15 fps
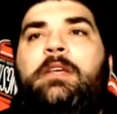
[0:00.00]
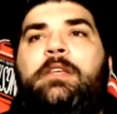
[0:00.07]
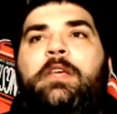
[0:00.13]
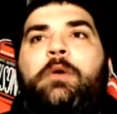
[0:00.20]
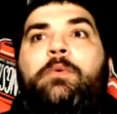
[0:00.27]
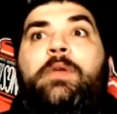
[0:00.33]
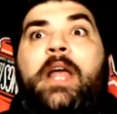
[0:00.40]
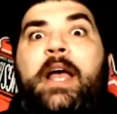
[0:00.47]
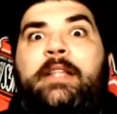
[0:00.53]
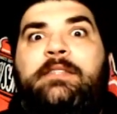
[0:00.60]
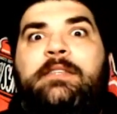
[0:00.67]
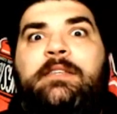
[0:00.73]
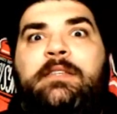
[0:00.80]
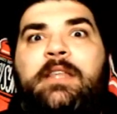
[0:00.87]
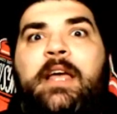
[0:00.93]
you know,
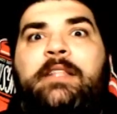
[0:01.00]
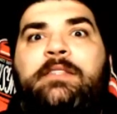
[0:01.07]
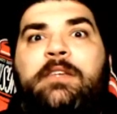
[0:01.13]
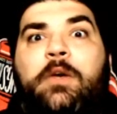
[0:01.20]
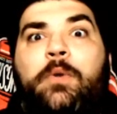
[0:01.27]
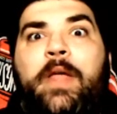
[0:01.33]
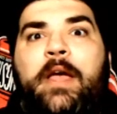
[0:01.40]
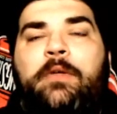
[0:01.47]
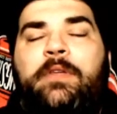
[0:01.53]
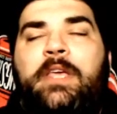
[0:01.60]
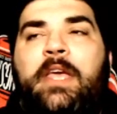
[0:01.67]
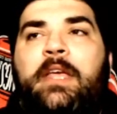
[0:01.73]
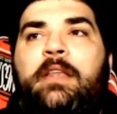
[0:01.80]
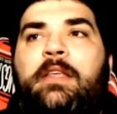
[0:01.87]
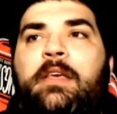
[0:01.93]
not to go down
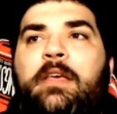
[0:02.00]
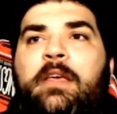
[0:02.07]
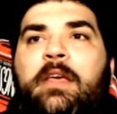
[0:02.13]
again.